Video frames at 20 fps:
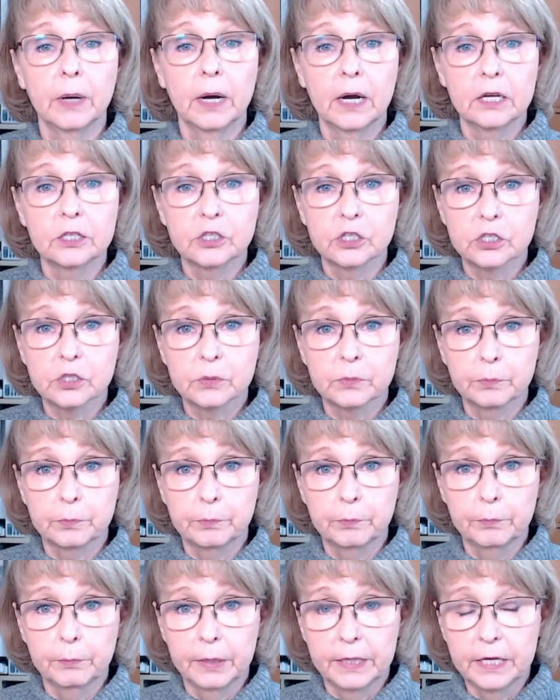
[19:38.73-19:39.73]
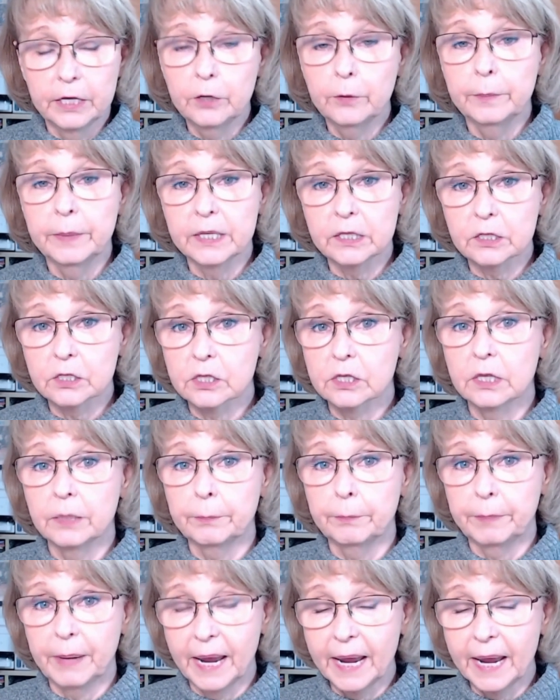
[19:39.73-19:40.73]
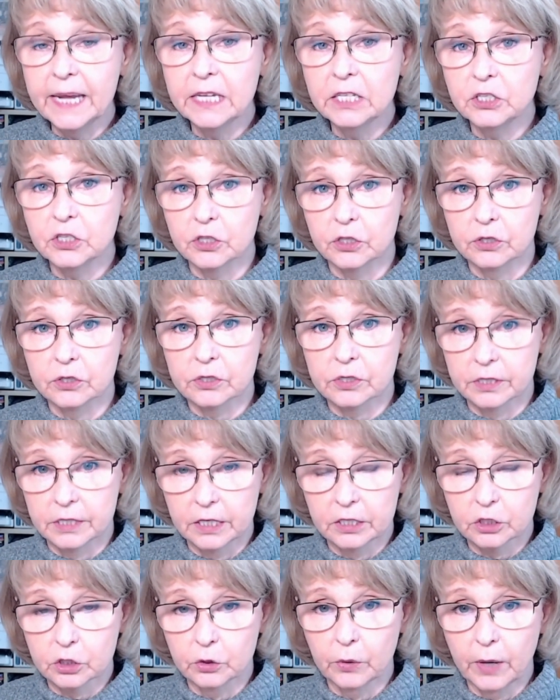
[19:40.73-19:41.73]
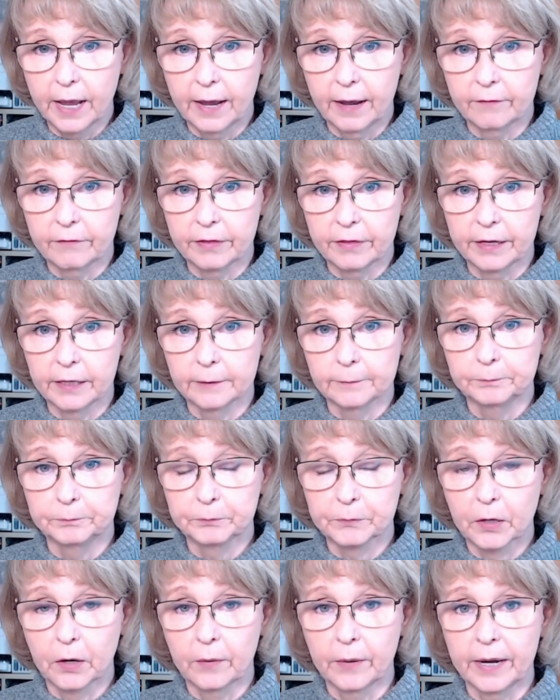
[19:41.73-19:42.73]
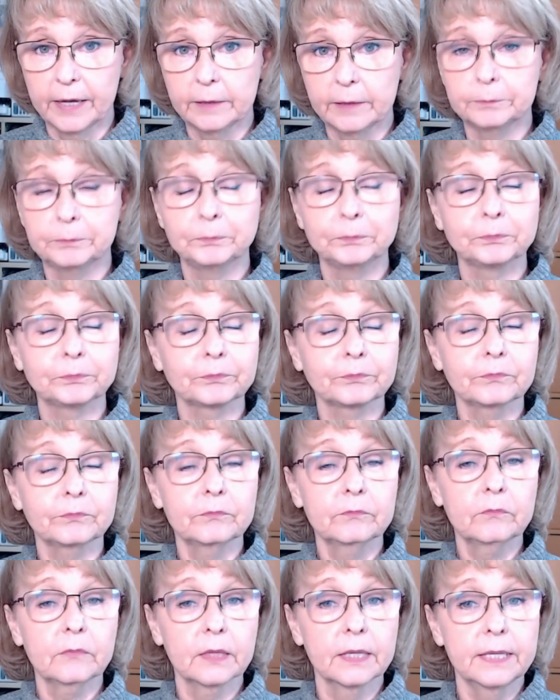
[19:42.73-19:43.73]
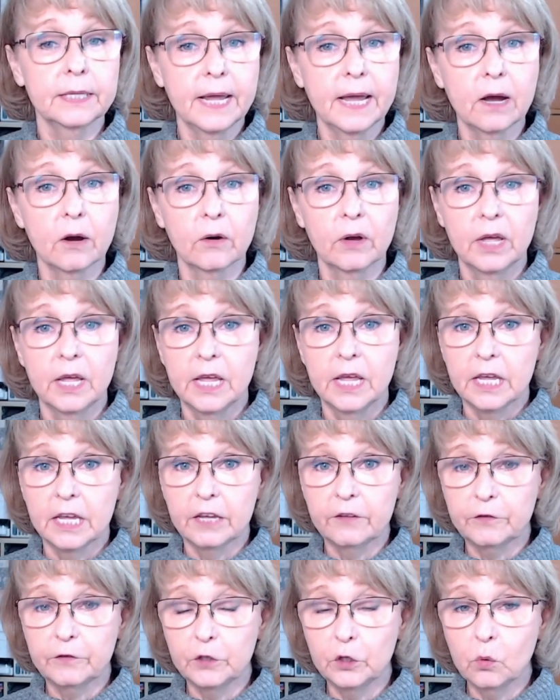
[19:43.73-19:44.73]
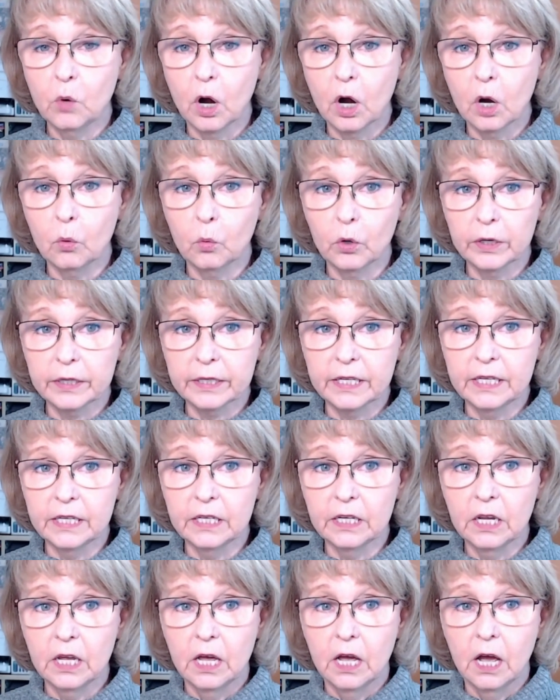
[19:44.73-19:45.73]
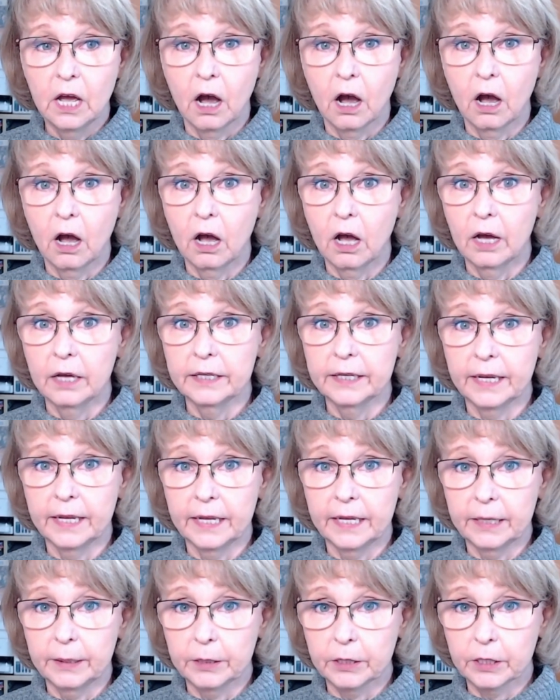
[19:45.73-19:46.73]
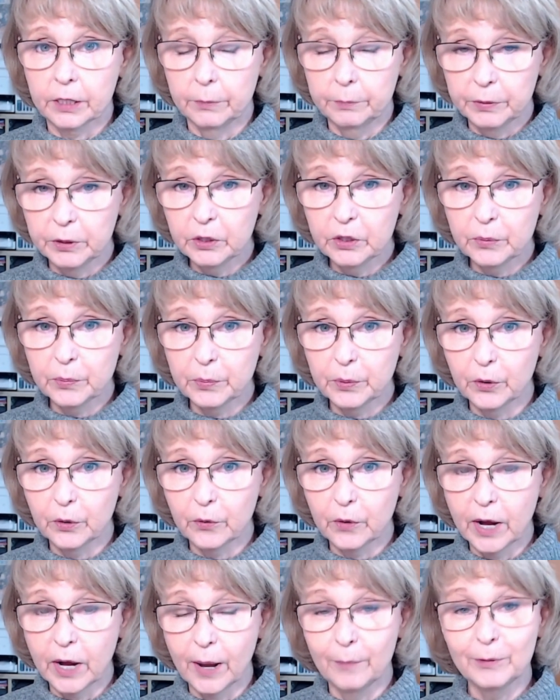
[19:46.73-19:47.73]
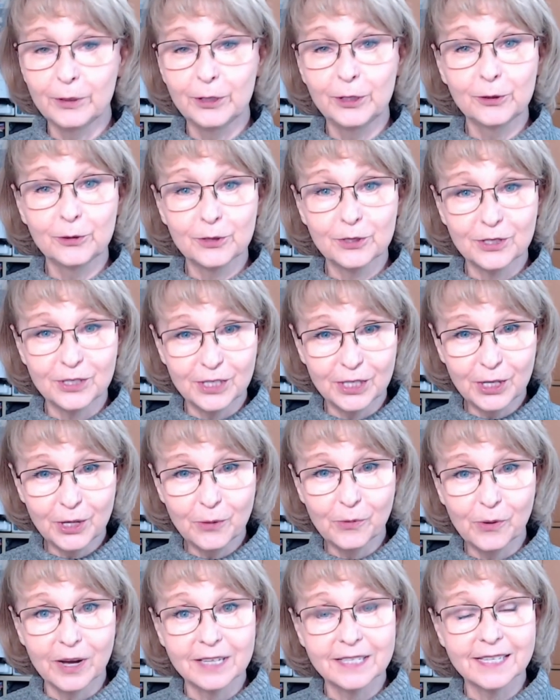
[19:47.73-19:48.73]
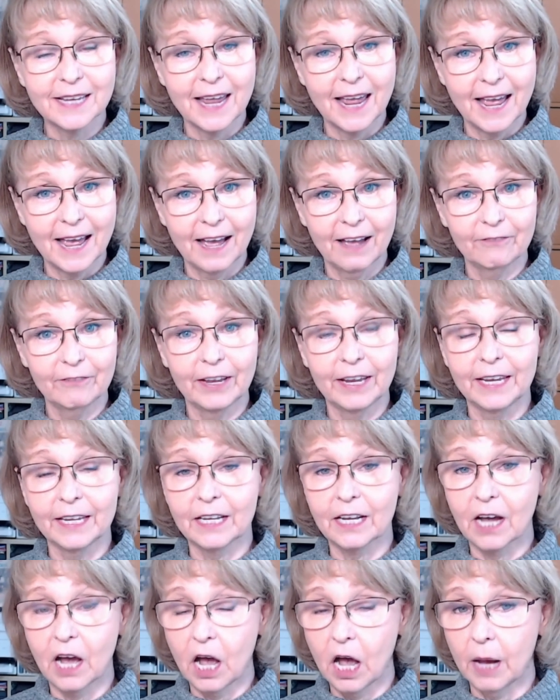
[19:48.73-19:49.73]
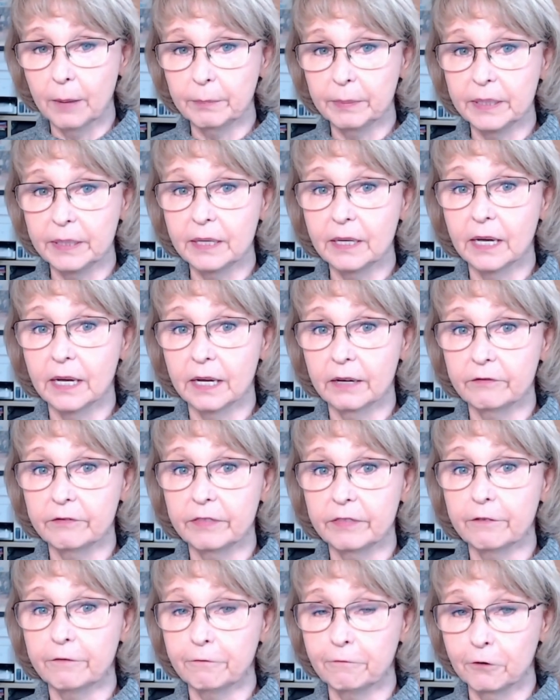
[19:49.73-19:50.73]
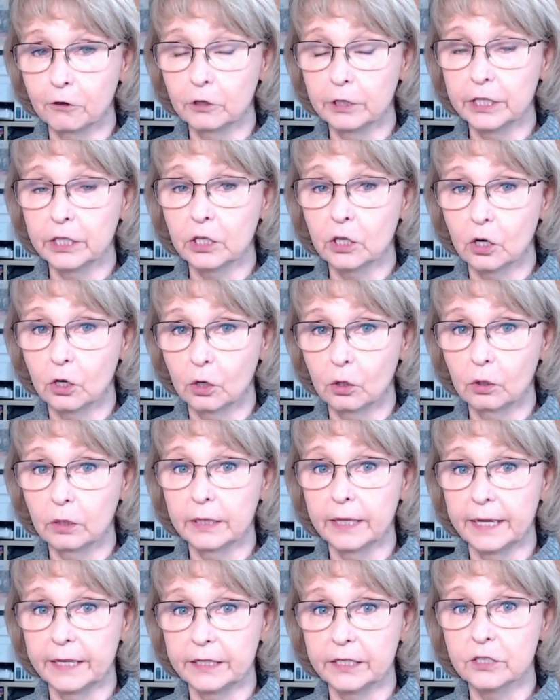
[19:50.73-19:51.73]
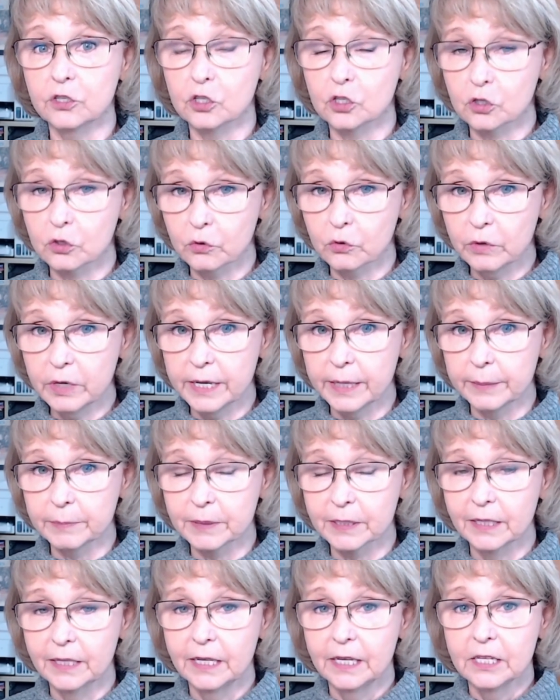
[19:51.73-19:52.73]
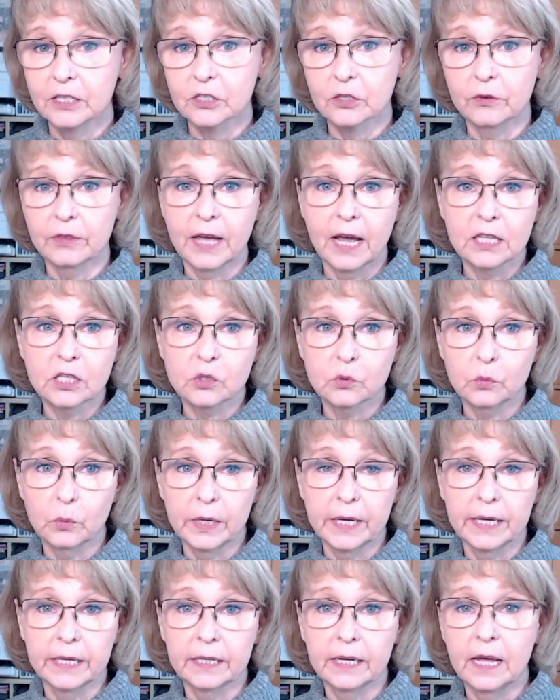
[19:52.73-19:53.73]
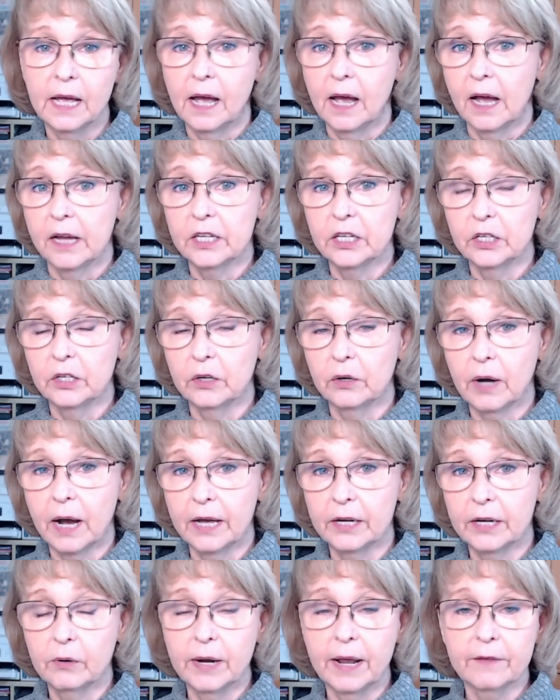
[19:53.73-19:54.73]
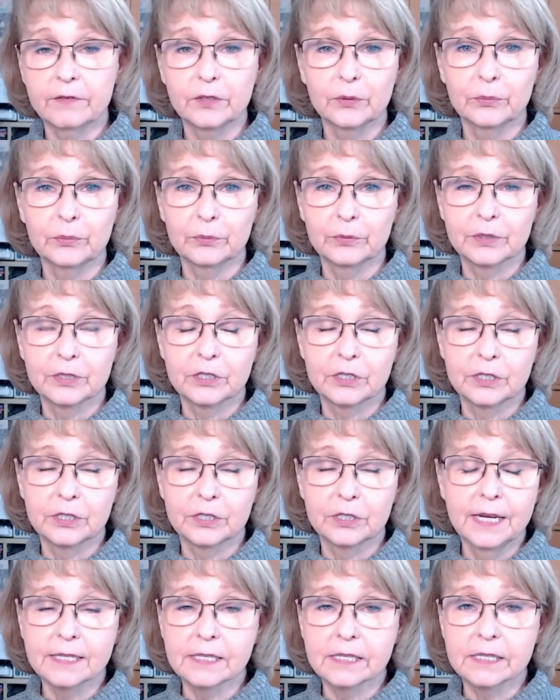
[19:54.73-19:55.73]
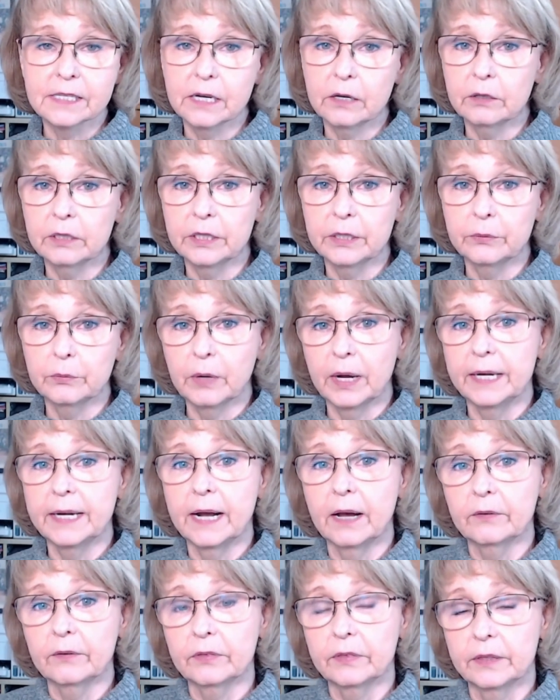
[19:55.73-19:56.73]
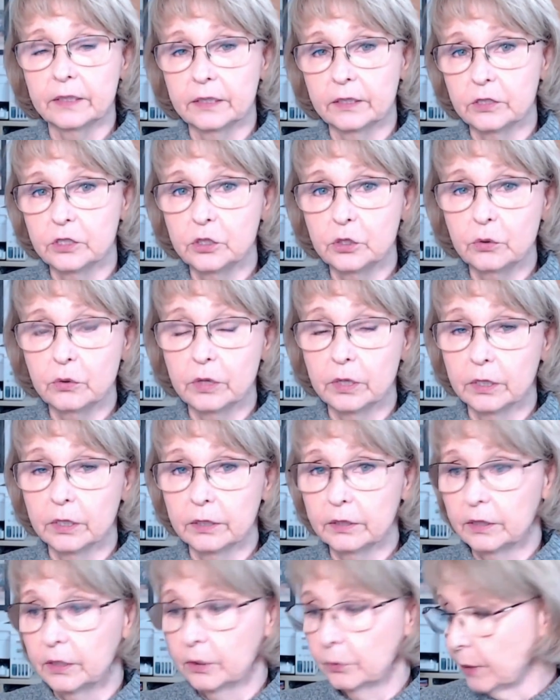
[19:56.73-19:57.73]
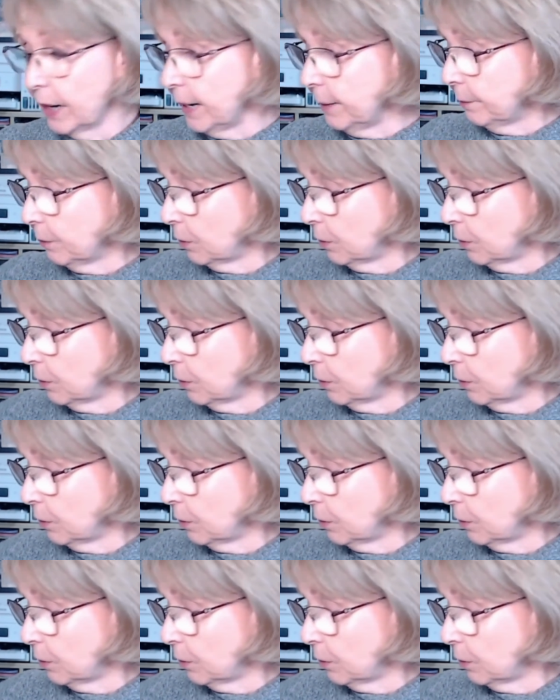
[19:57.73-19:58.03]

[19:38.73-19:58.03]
just intermix the pages that you have there. All right. Now, if you are working on a computer program, you still want to have a copy of the fully collated script. So that's when, I don't have to necessarily write out do the rainbow